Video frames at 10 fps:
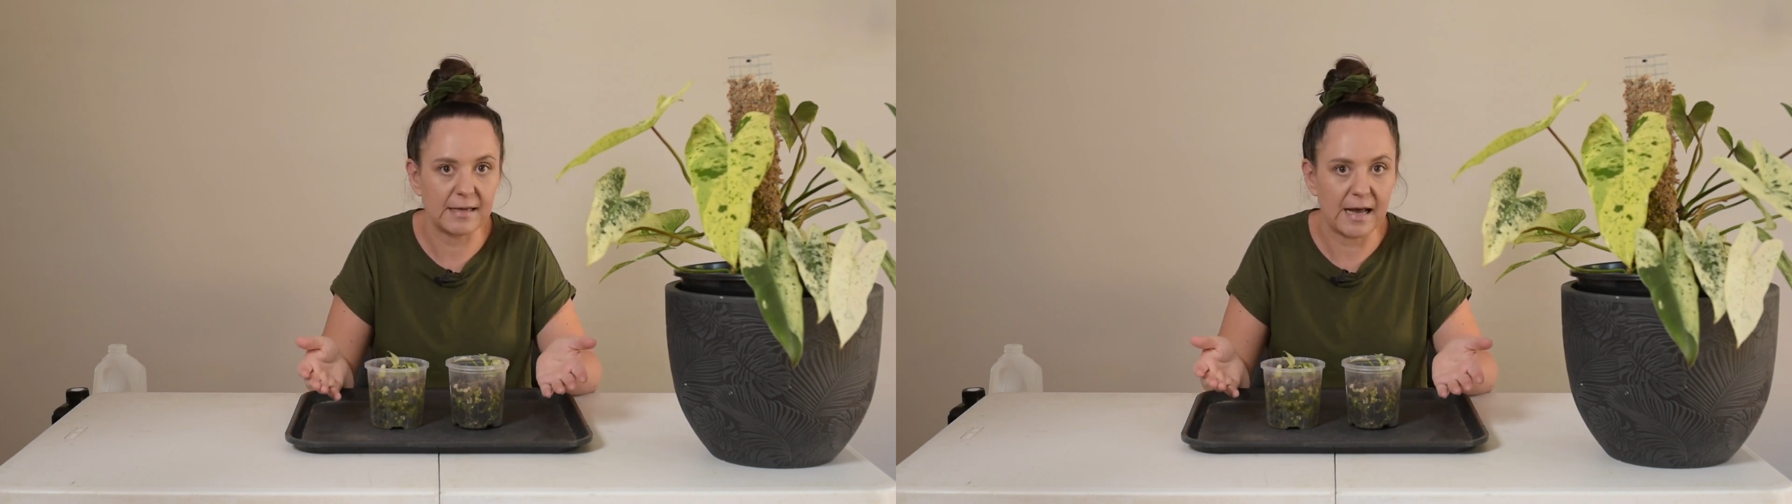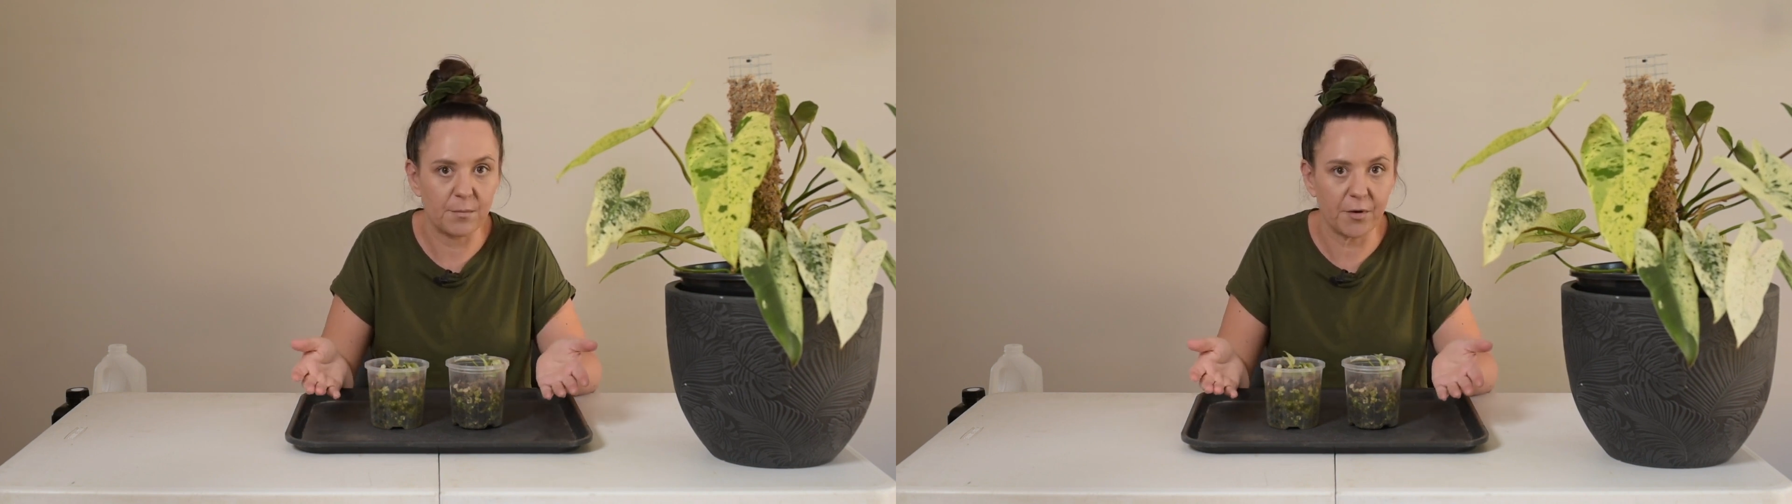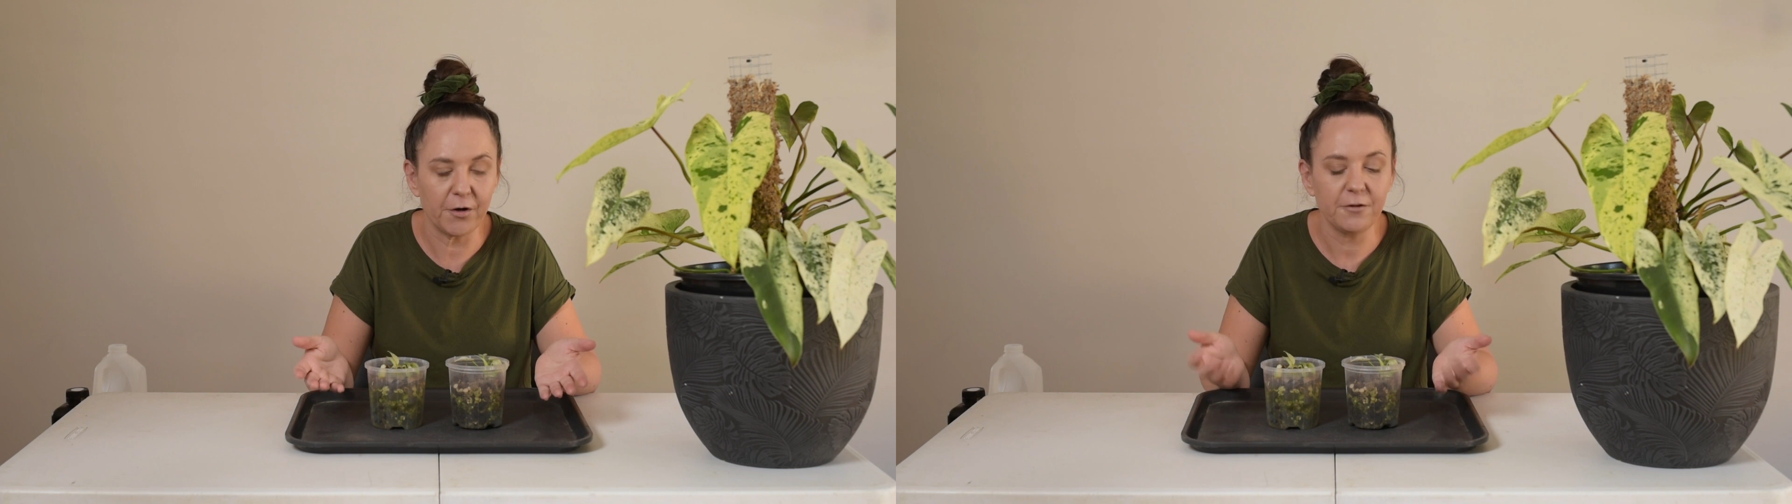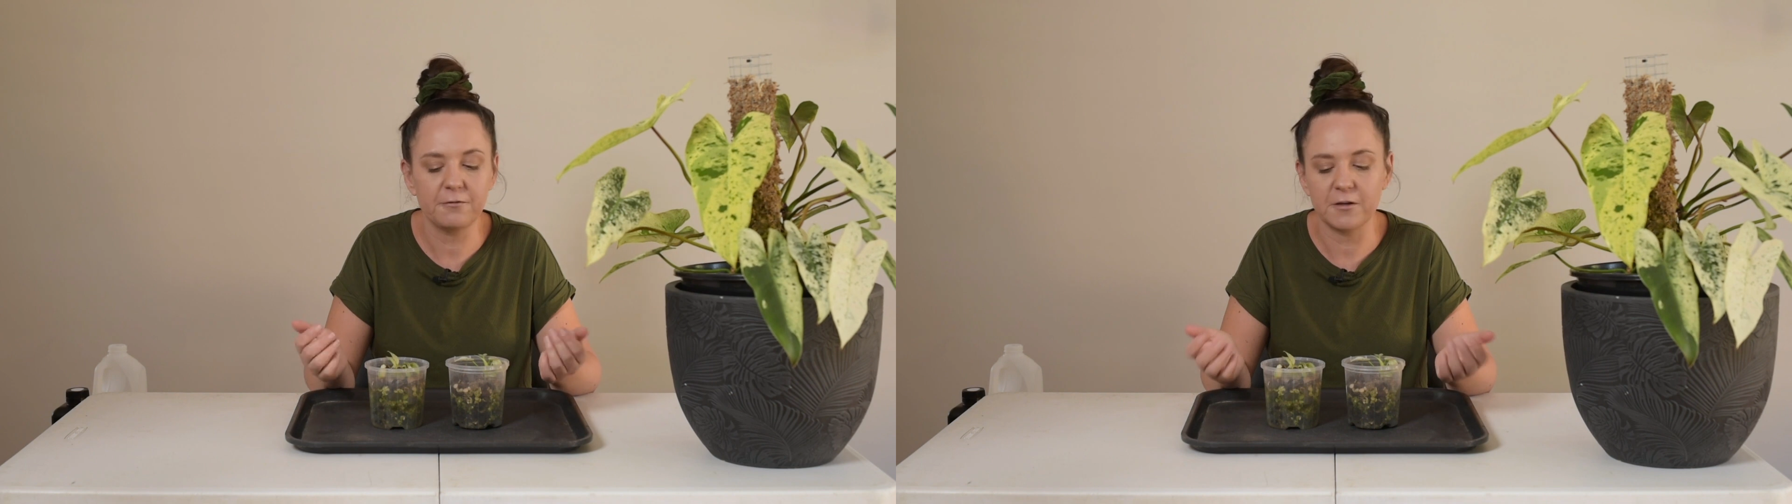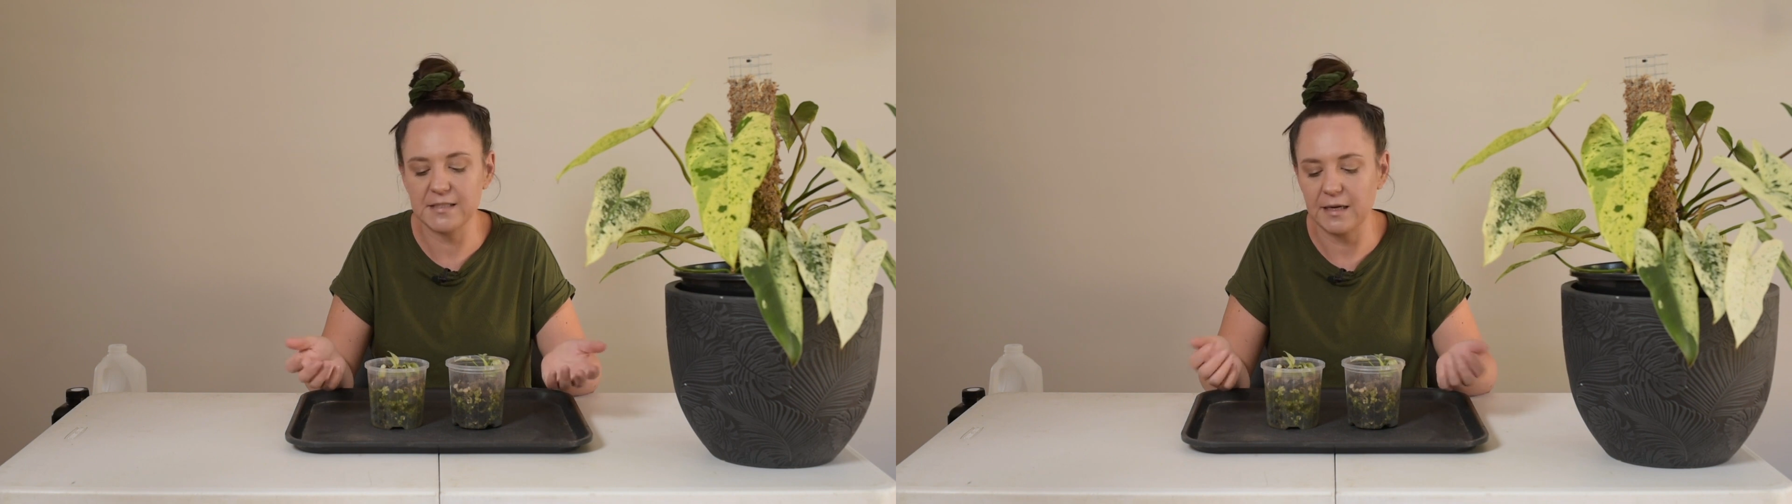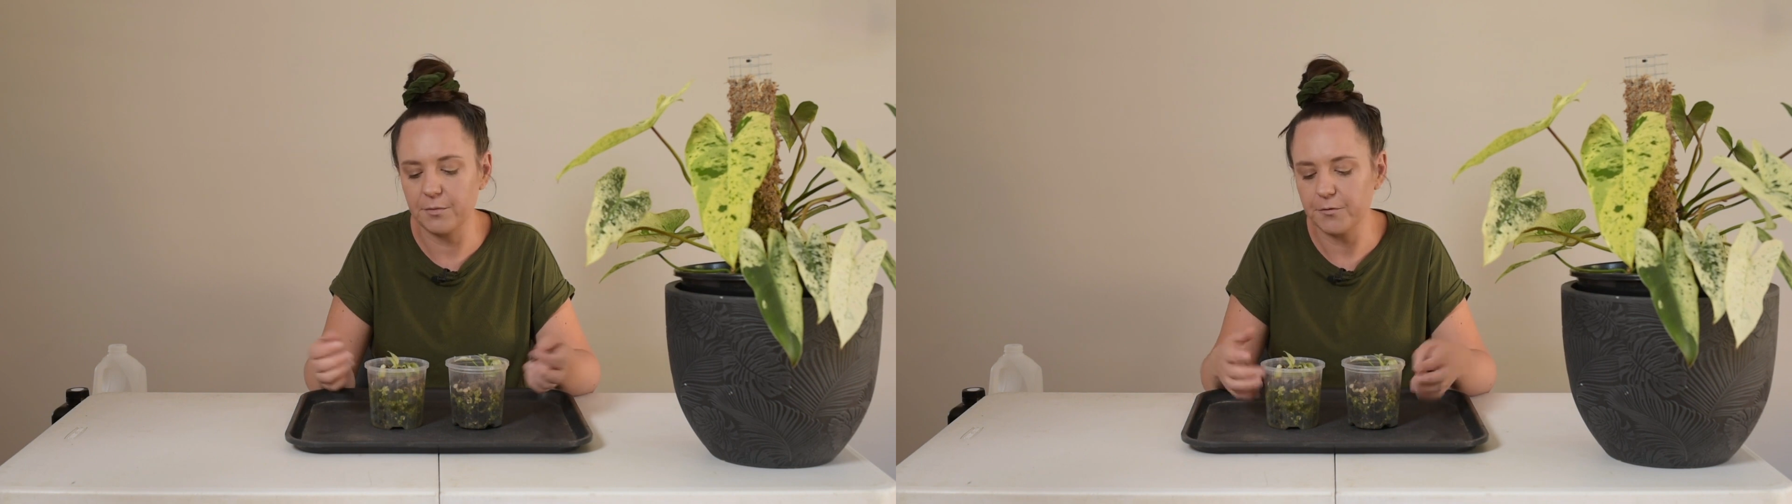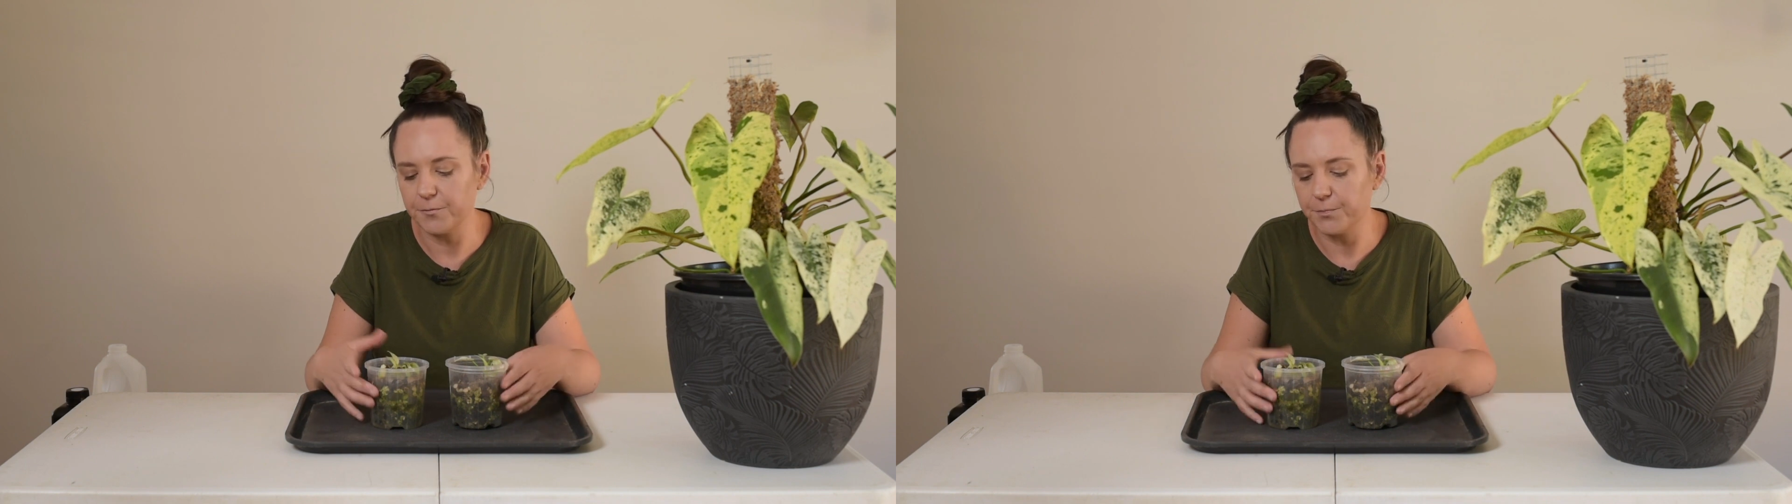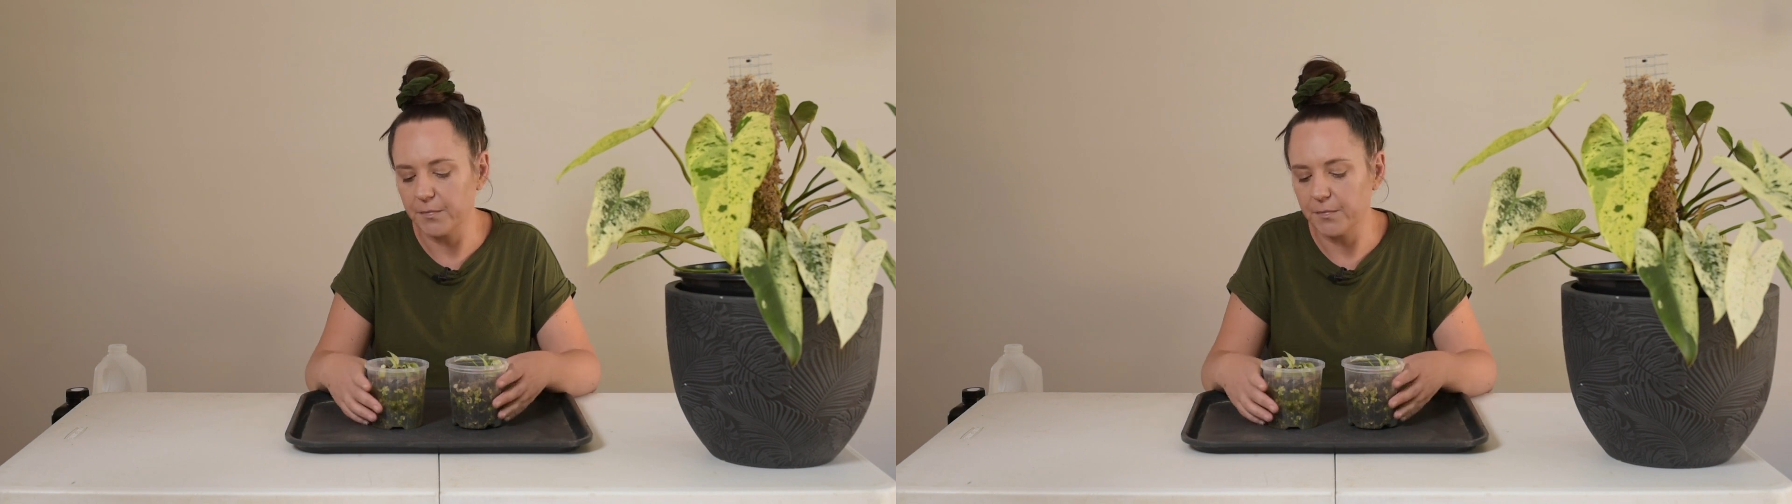albo, for example.